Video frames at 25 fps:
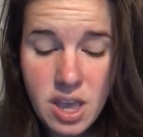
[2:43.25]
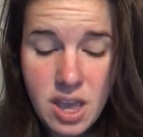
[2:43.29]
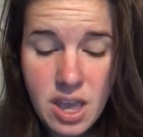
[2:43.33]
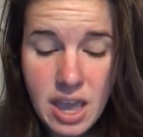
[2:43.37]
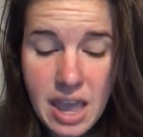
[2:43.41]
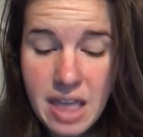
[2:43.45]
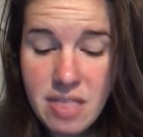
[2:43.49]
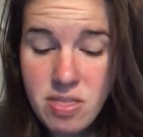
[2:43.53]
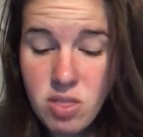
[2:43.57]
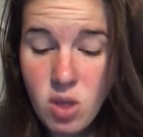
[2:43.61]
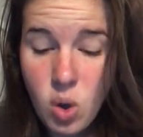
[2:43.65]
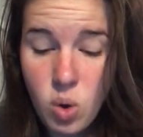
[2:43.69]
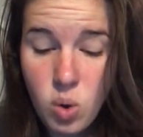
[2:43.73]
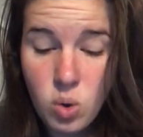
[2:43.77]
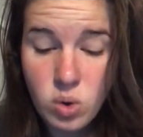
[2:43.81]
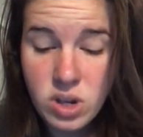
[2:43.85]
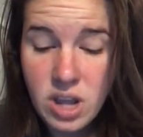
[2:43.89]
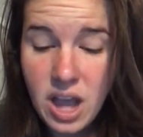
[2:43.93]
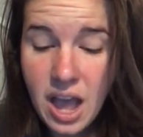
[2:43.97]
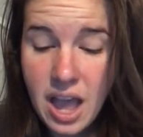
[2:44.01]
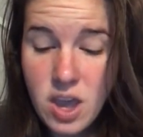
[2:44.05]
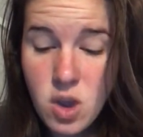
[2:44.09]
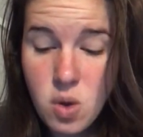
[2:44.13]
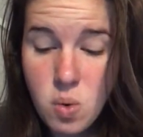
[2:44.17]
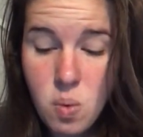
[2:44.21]
and the old
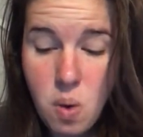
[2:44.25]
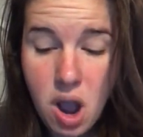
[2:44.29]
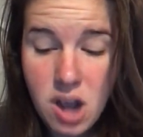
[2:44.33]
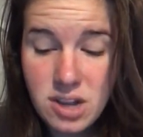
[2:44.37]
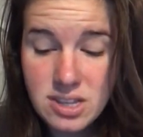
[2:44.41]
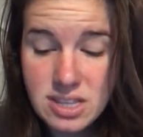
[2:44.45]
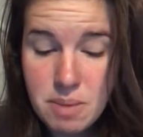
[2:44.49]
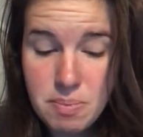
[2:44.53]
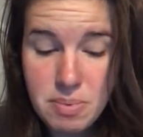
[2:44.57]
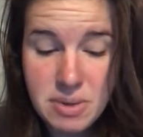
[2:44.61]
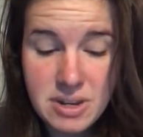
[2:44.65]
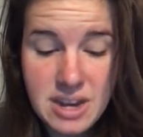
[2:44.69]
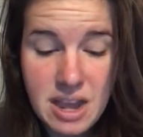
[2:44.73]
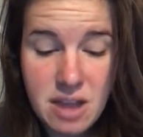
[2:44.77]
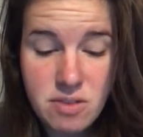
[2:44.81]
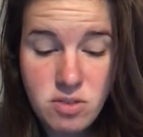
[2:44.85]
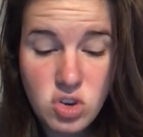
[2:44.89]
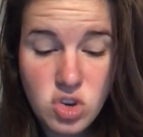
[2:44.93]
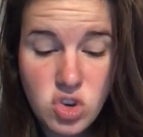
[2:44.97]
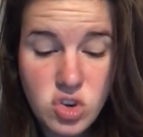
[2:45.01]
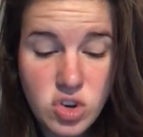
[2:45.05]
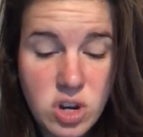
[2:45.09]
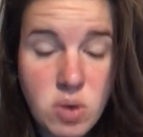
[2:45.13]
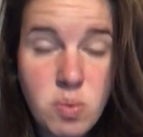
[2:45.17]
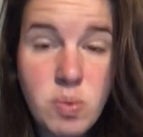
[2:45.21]
guy who walks up and down the
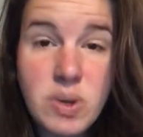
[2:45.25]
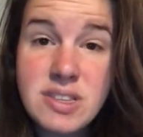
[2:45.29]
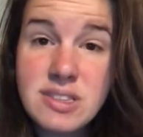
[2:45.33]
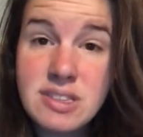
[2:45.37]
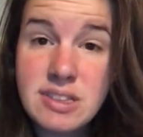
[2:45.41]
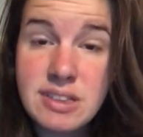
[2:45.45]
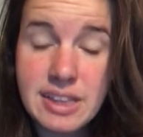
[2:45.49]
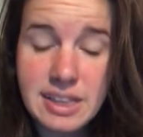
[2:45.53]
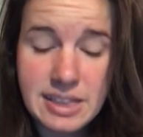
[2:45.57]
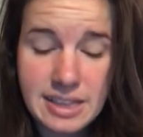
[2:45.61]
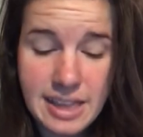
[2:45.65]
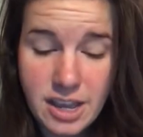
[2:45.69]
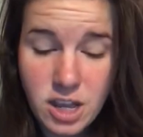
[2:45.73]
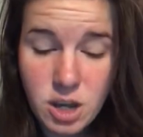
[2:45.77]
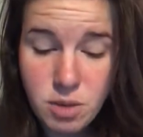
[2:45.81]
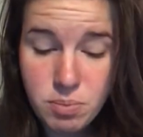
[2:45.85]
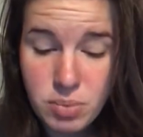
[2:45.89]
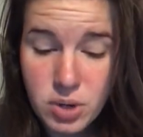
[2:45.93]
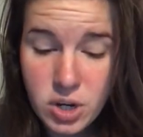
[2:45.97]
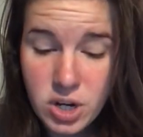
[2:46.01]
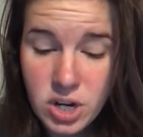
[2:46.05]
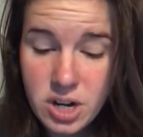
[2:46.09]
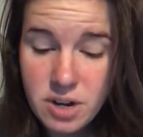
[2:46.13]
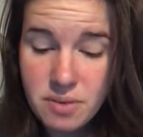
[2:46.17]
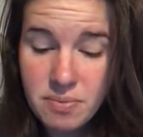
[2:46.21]
street whistling like a
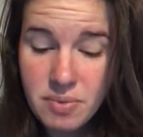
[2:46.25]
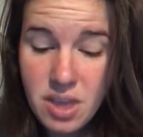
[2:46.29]
bird.